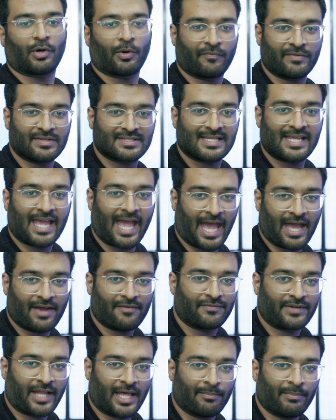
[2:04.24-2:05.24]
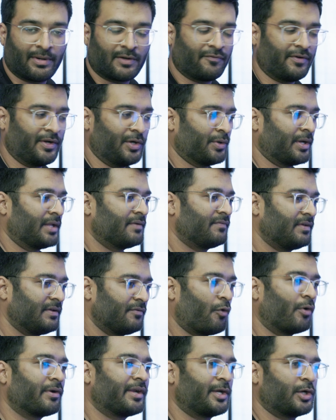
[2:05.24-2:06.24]
obviously have 10-bit video, and we
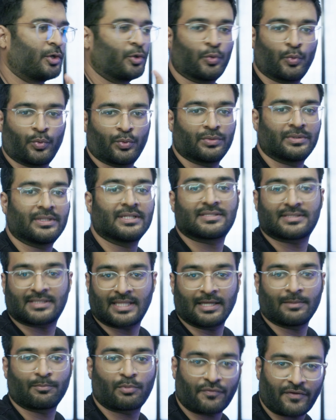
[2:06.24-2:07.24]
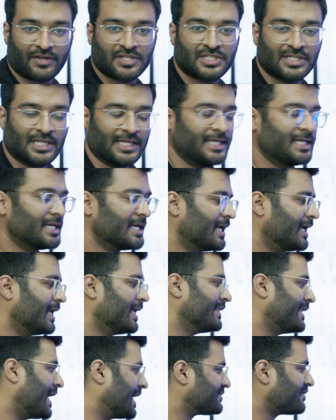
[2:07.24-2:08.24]
wanted to do this thing professionally.
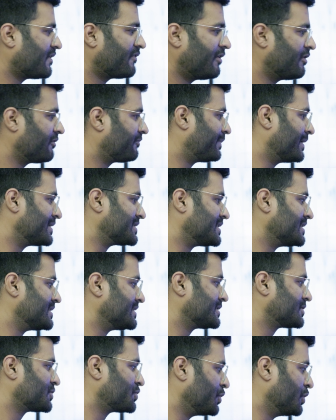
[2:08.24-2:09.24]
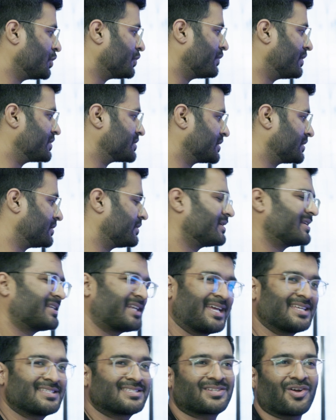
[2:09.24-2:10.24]
That's why we have purchased the studio version.
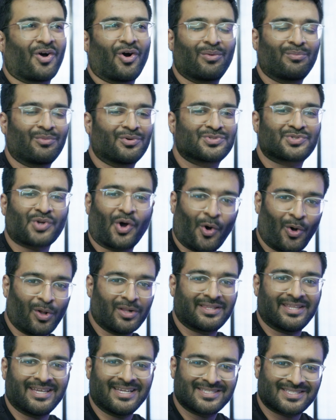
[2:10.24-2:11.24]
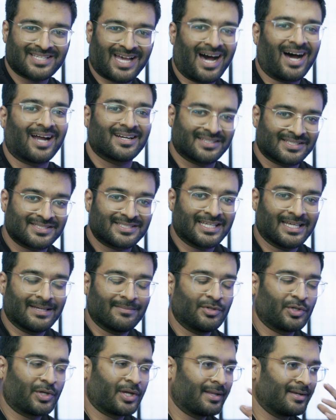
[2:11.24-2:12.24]
Rest, almost all things are the
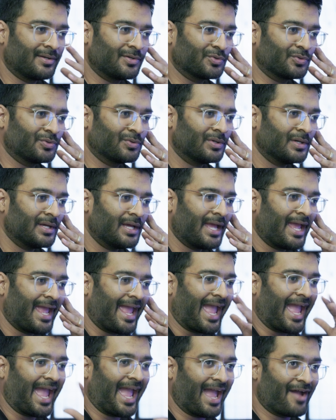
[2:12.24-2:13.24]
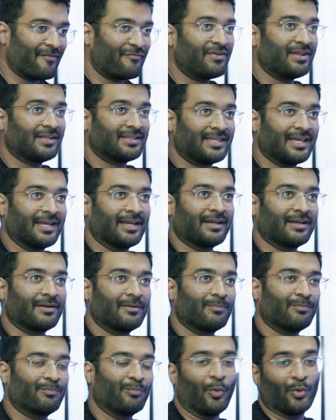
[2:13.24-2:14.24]
same. You can do everything
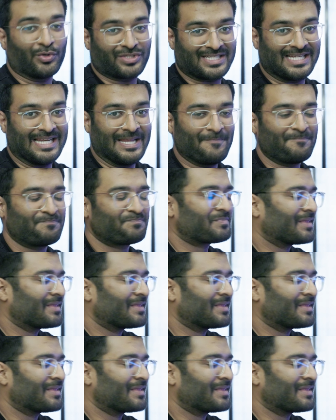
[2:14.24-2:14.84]
mostly.